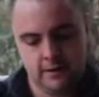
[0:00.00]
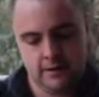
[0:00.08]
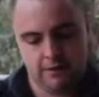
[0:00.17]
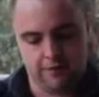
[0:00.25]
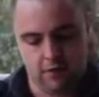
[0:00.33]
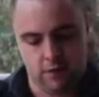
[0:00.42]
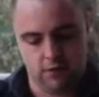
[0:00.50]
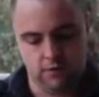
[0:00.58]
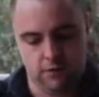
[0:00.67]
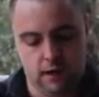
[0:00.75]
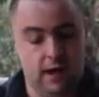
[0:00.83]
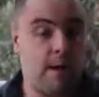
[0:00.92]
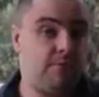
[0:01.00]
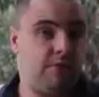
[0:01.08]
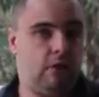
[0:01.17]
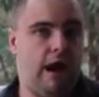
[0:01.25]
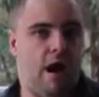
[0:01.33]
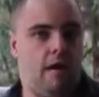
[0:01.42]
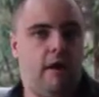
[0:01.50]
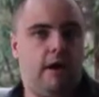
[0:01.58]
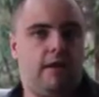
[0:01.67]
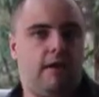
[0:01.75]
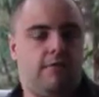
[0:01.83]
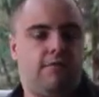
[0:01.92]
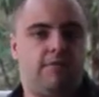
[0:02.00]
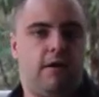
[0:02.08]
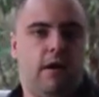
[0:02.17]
So I am still carrying this,